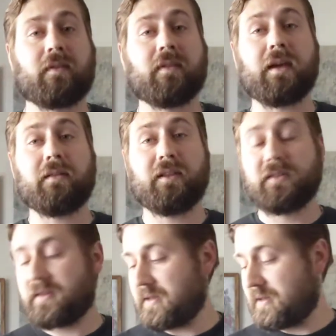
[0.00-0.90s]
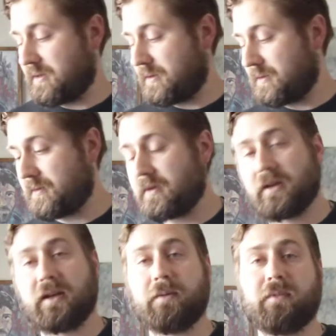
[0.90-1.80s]
that leads us into
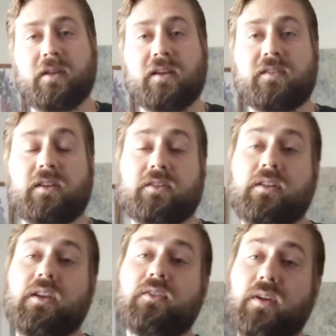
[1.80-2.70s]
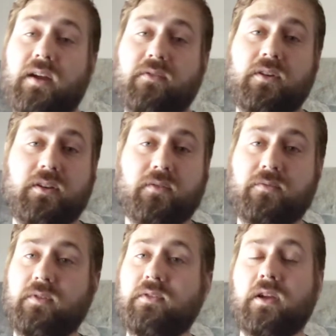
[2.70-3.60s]
the next section. So after
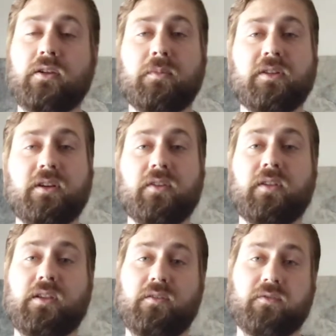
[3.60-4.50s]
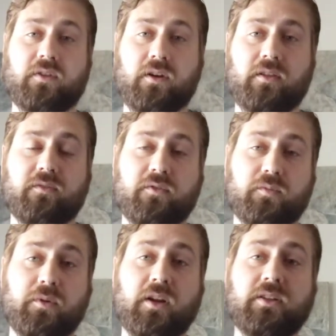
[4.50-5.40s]
you've done your materials and you've started this
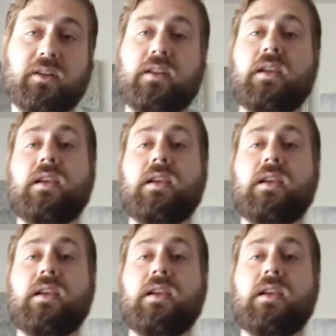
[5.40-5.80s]
first project,